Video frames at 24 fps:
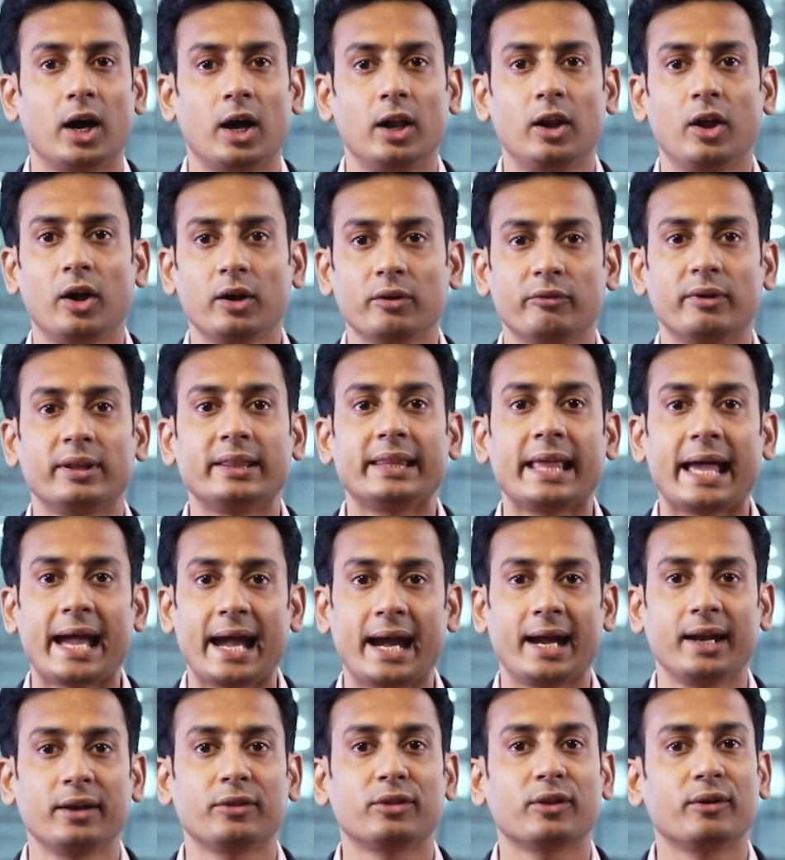along with
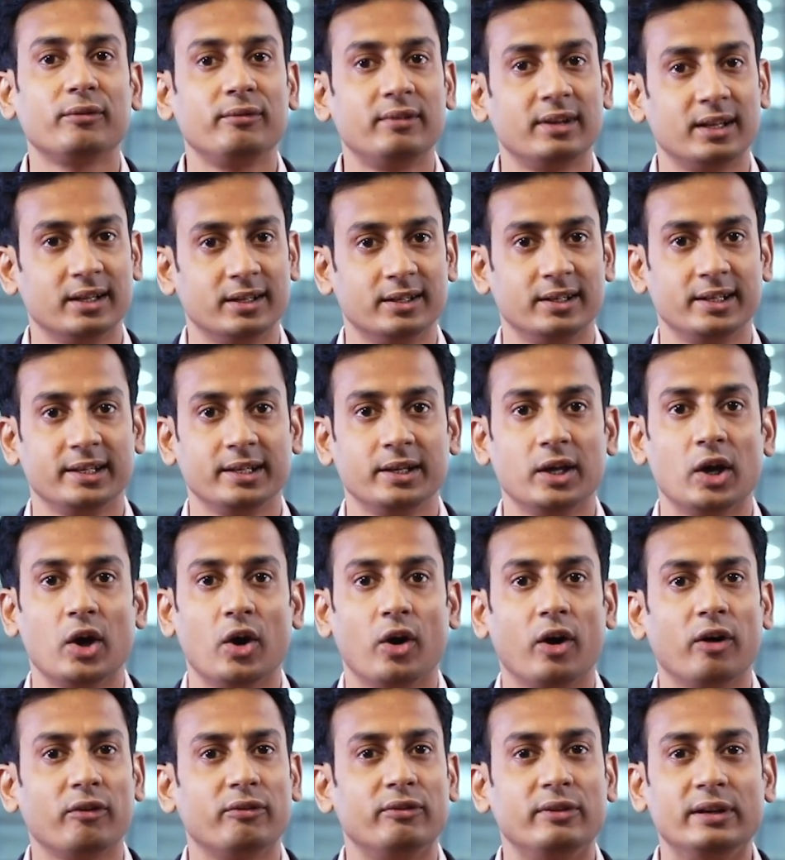hands-on learning
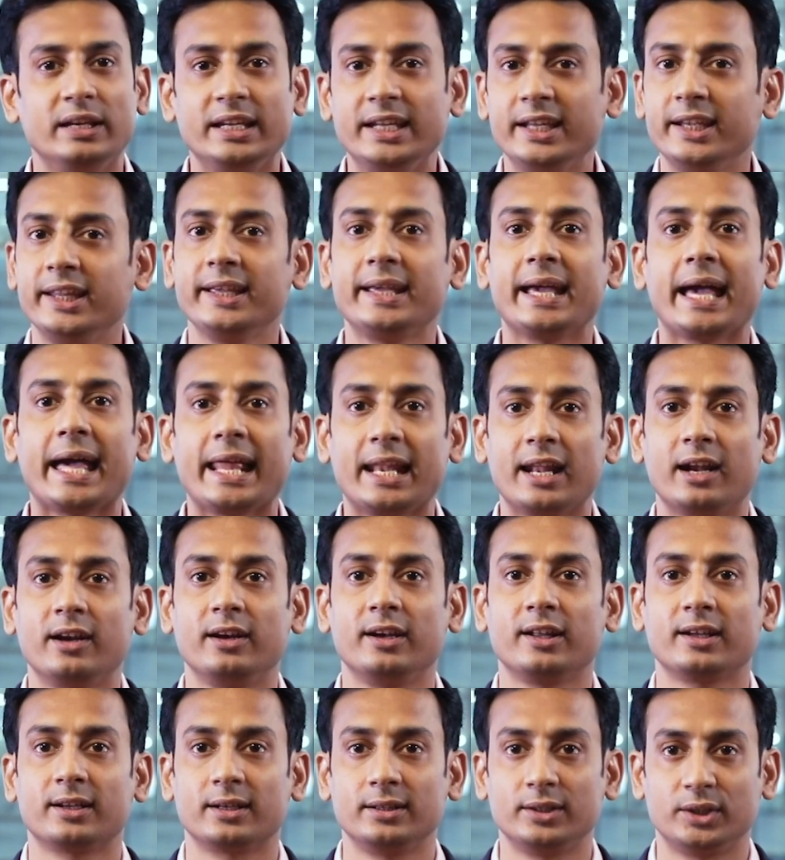of leading
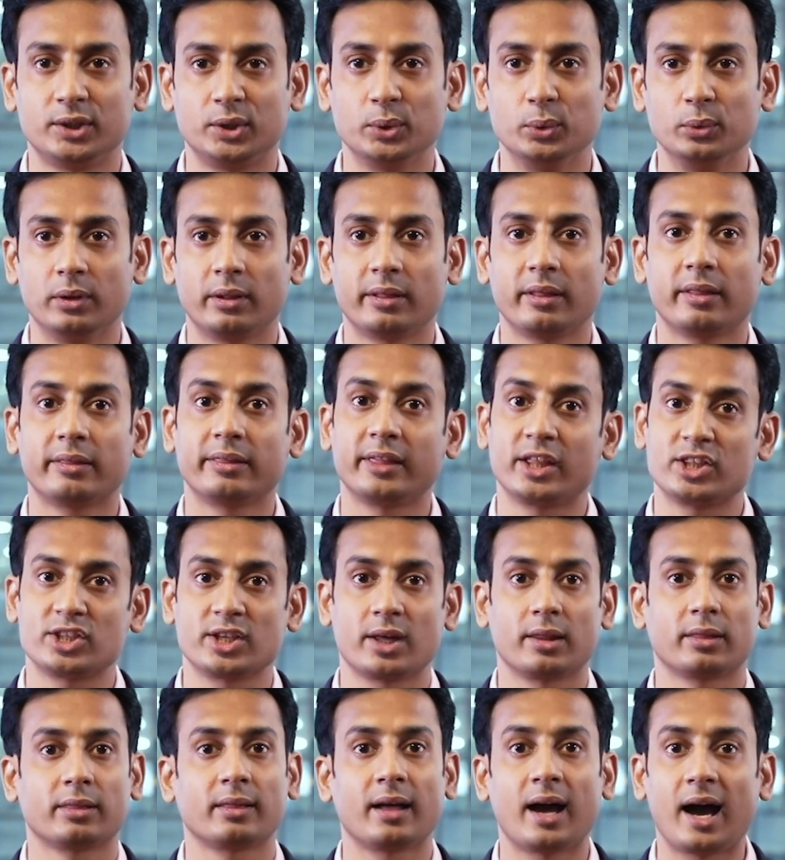analytical tools
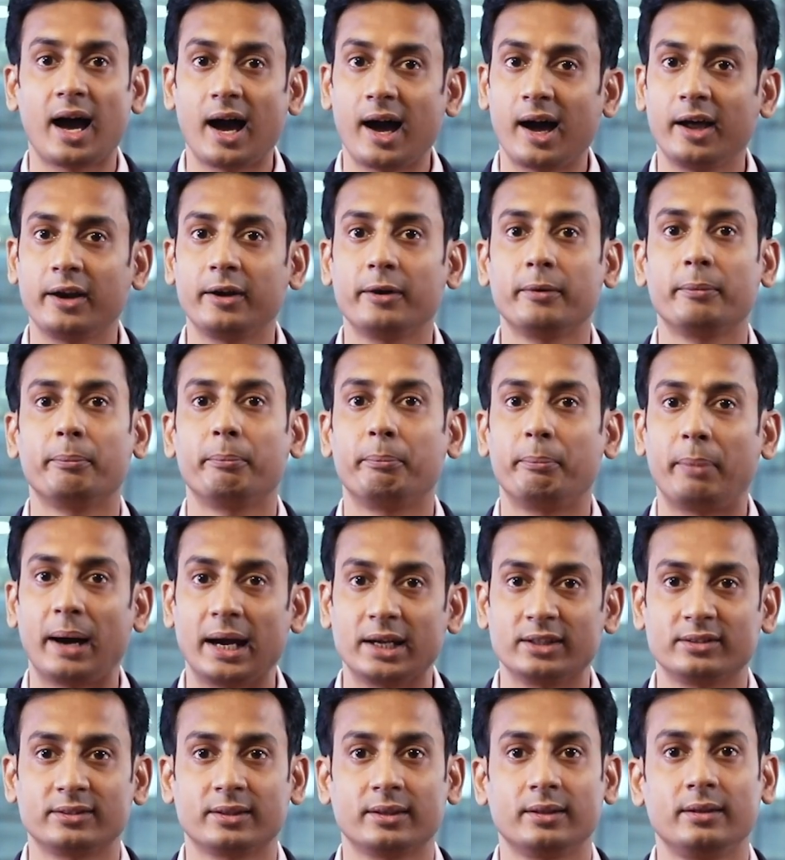such as R,
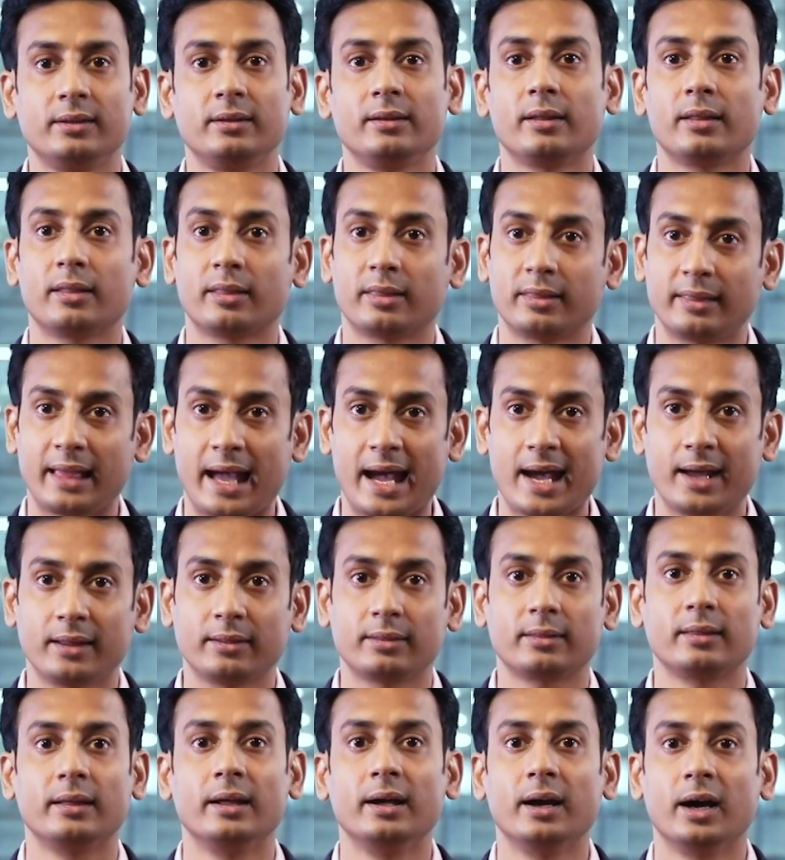Python,
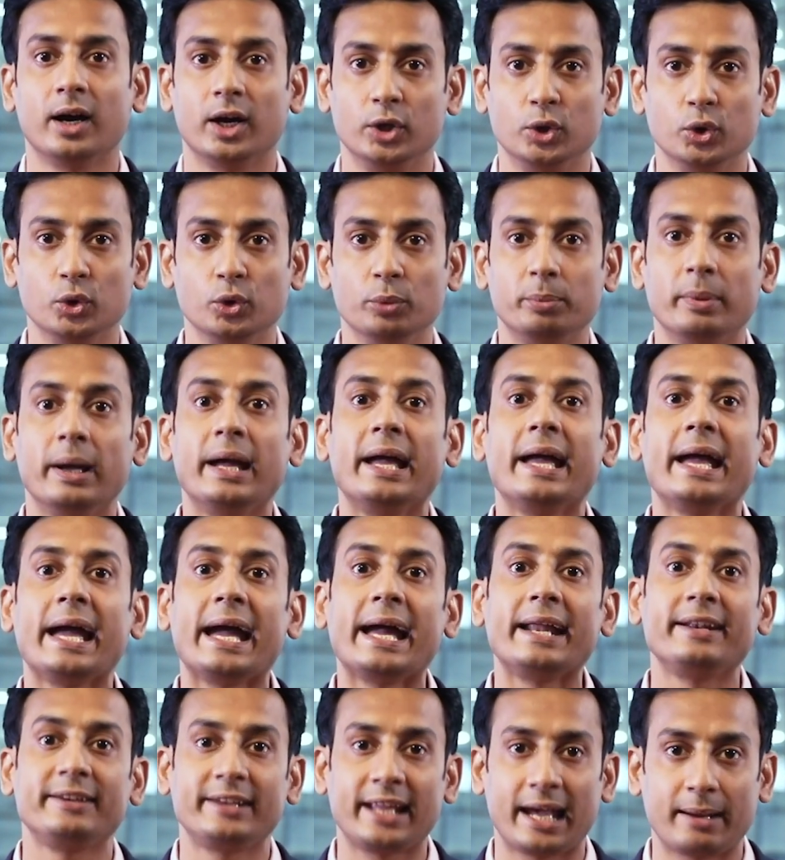SAS, Hadoop,
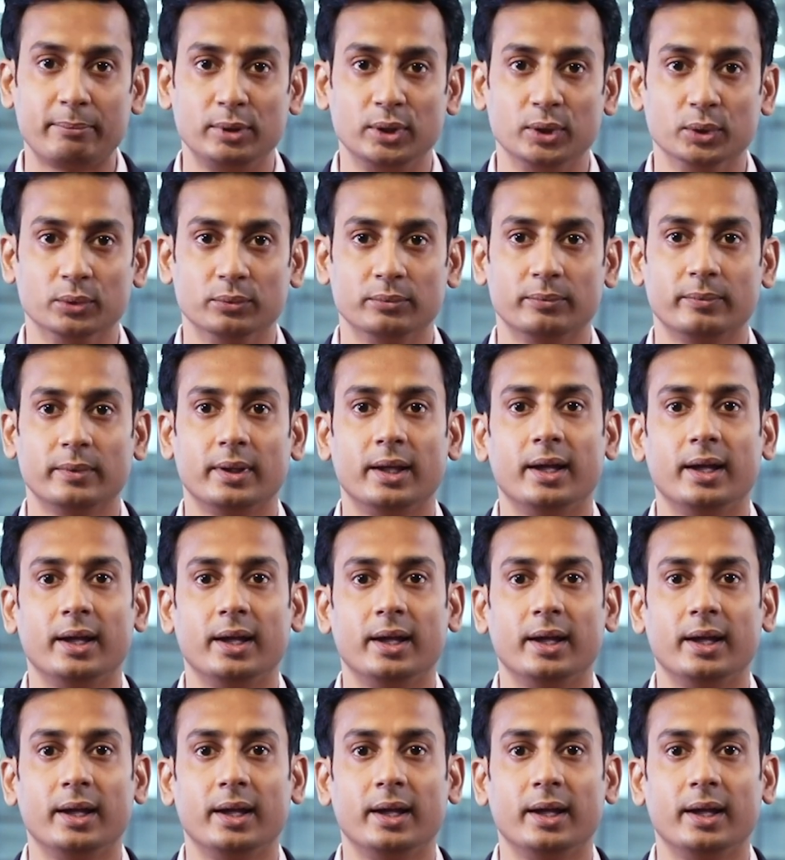and Tableau.